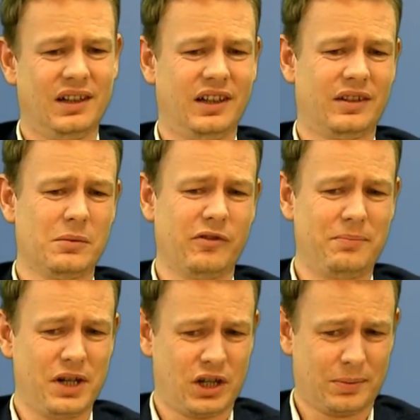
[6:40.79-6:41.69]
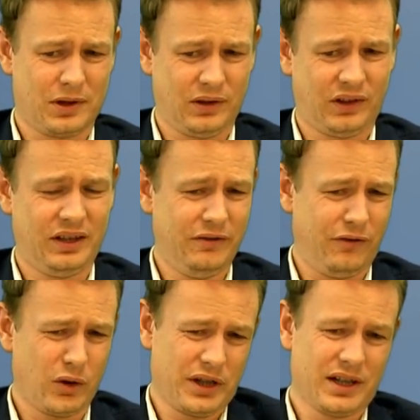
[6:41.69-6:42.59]
is the move bishop to
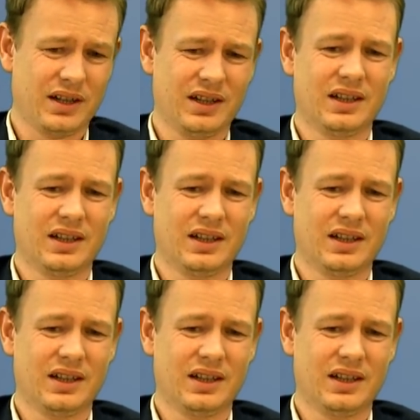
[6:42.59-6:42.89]
c4 here.